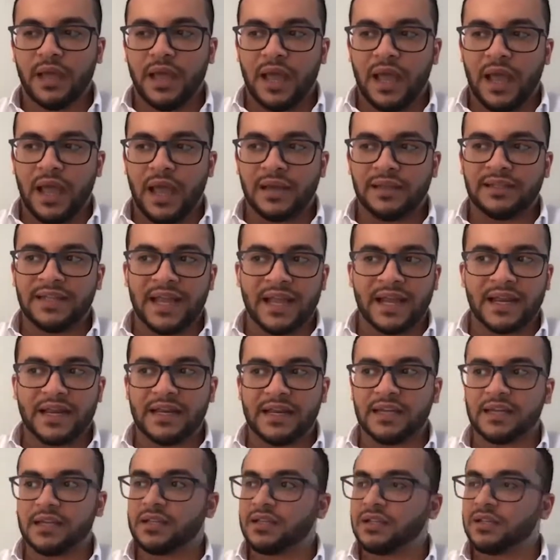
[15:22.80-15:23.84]
and
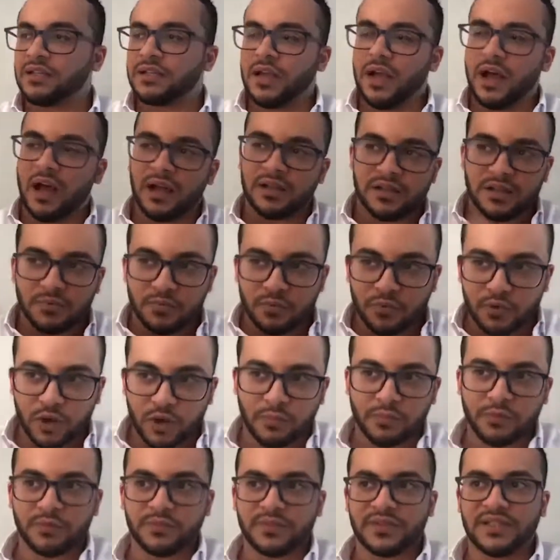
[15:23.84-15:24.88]
tackling other
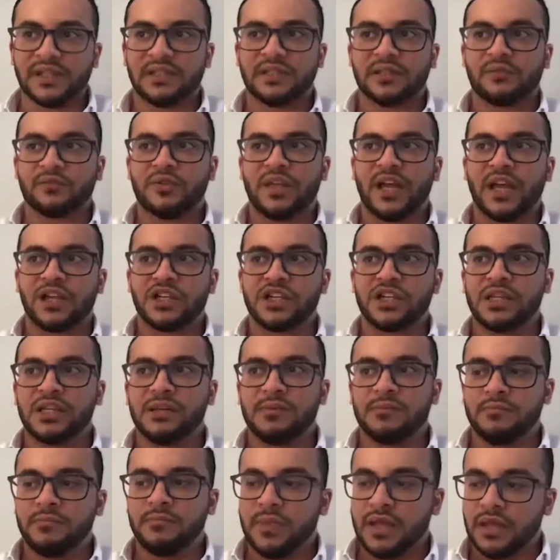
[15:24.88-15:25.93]
problems that could actually
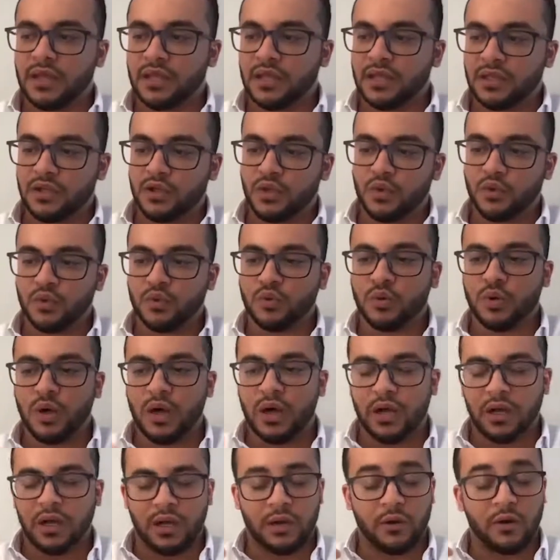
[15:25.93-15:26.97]
make you
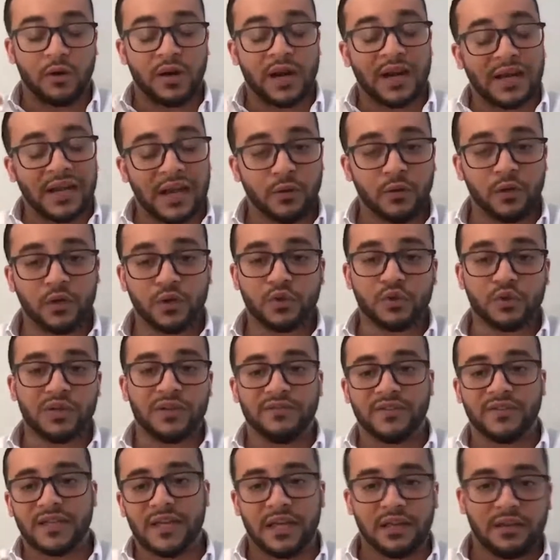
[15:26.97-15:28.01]
or allow you to
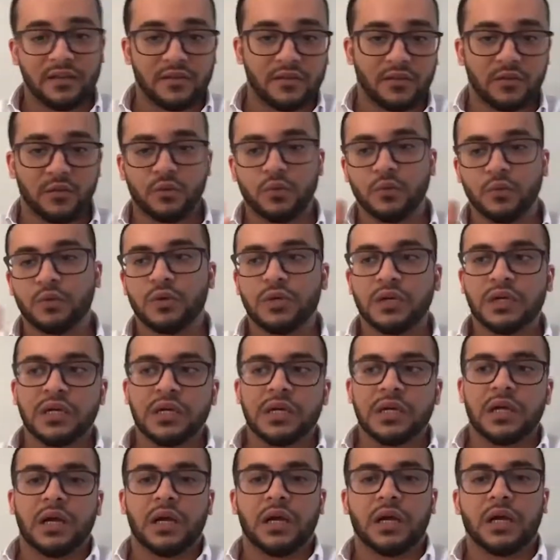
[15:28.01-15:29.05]
navigate through
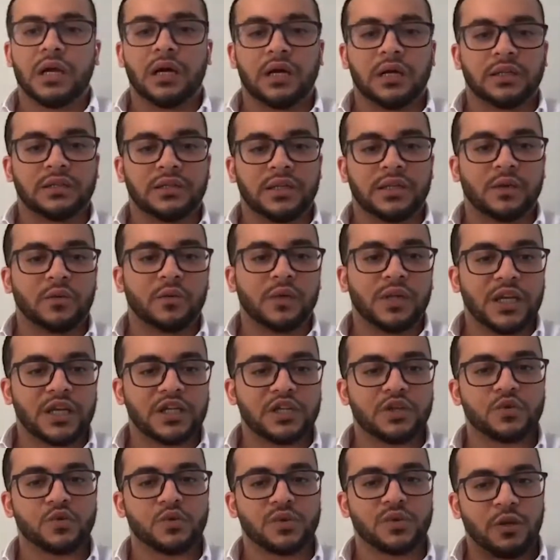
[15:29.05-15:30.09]
the
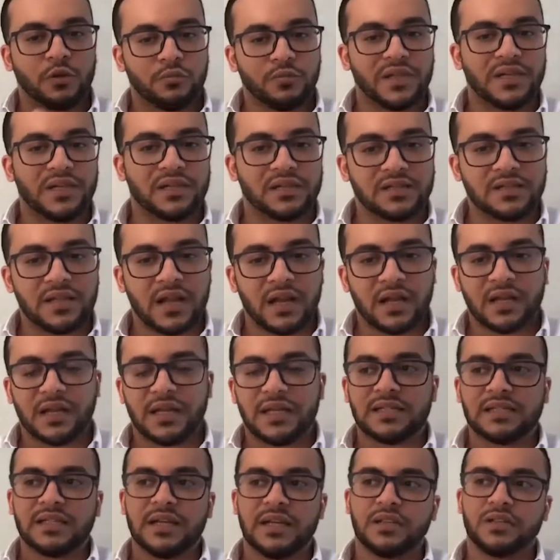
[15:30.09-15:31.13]
regulations without being stuck,
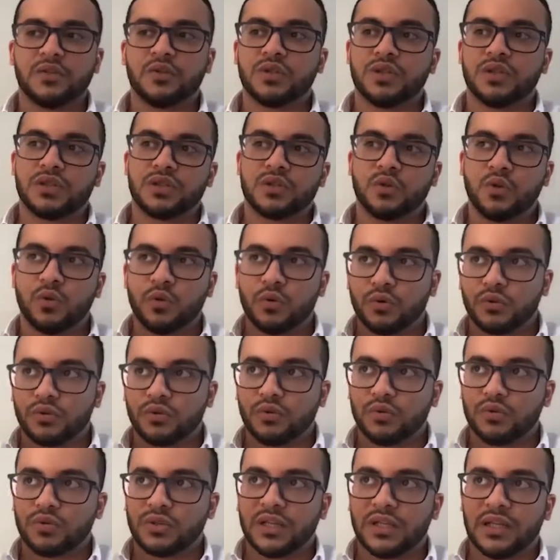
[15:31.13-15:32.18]
is that you just go
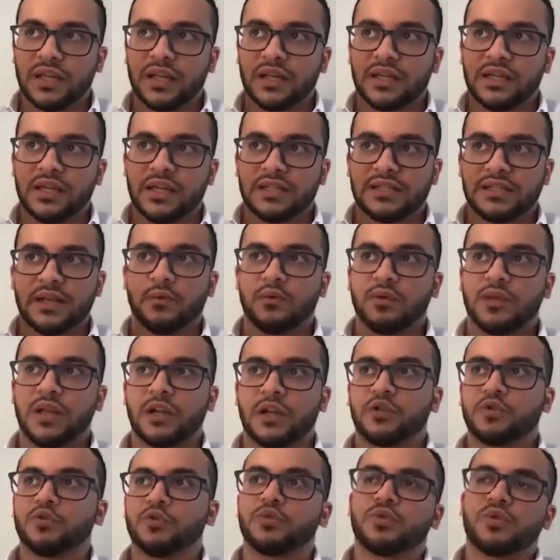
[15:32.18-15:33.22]
to say like, yes, I would
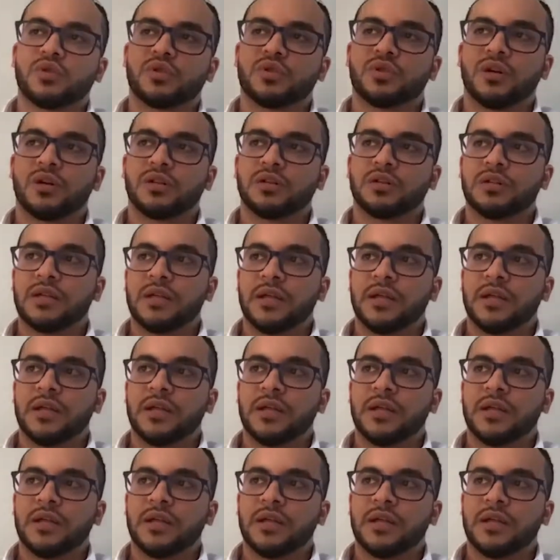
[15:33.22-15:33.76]
like to start